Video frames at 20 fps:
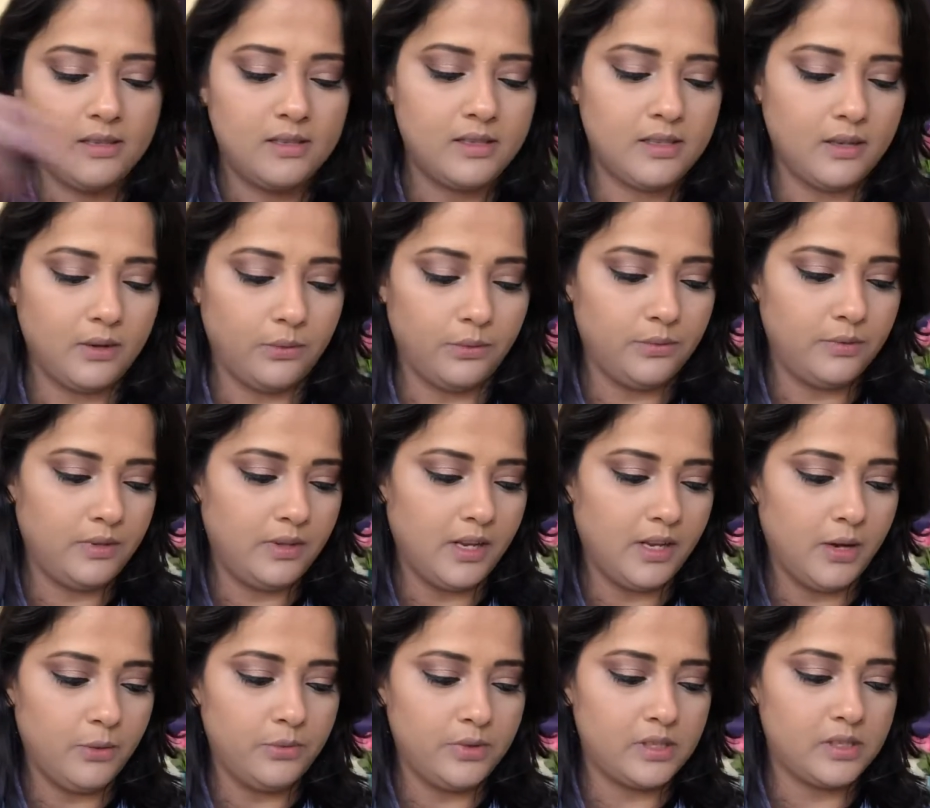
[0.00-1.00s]
So
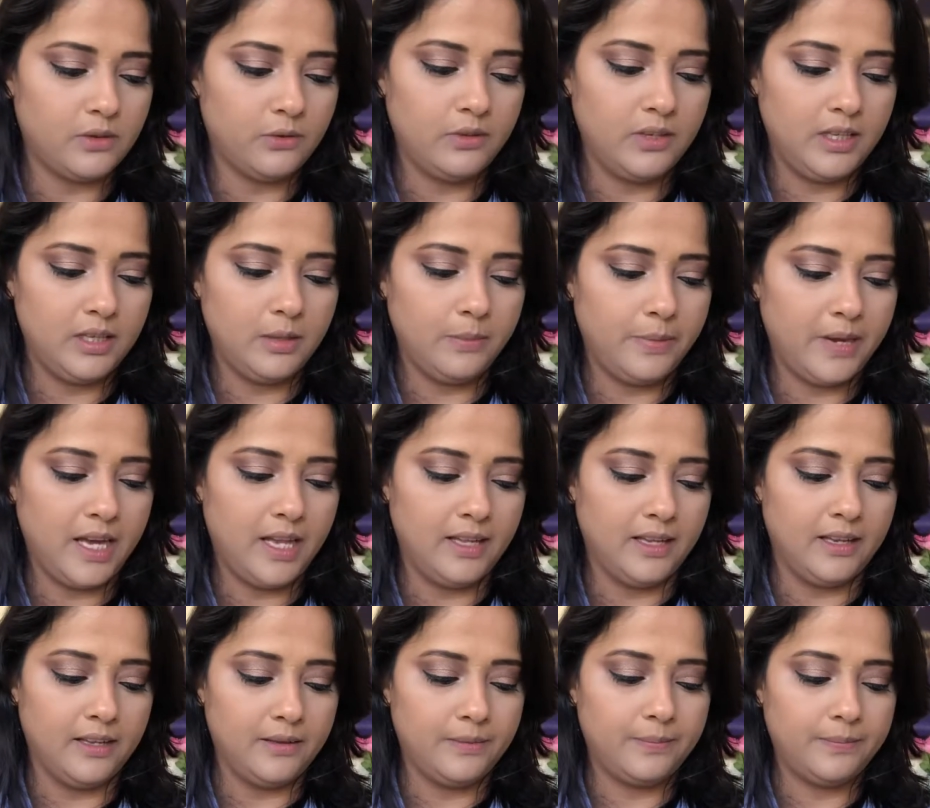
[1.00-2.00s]
now it's only the
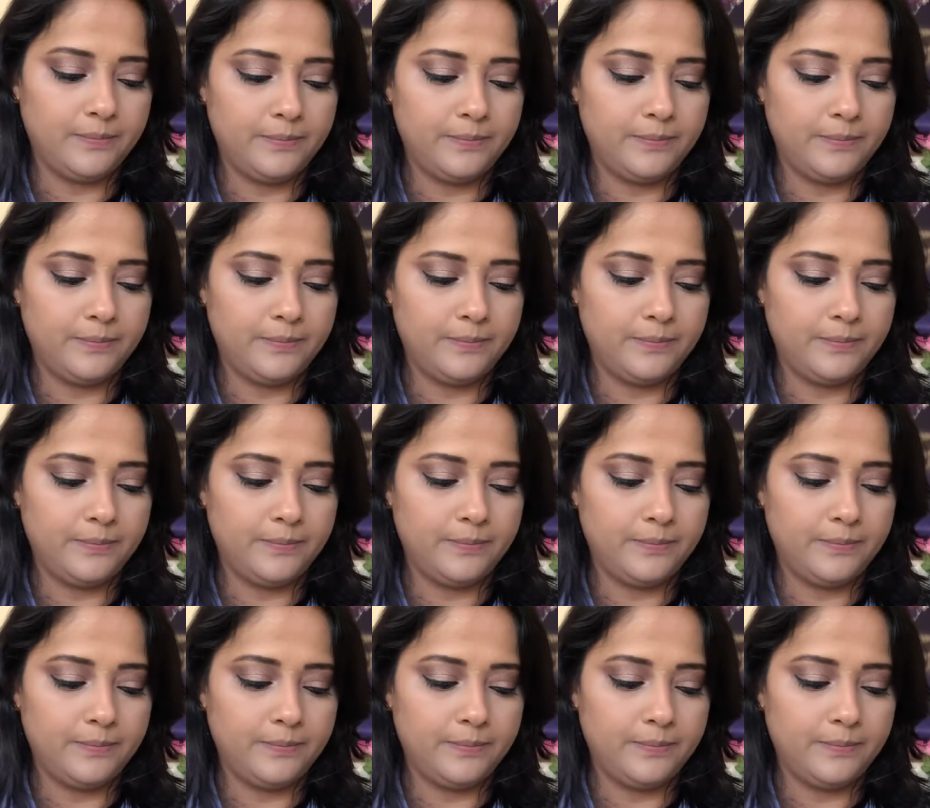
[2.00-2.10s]
palette.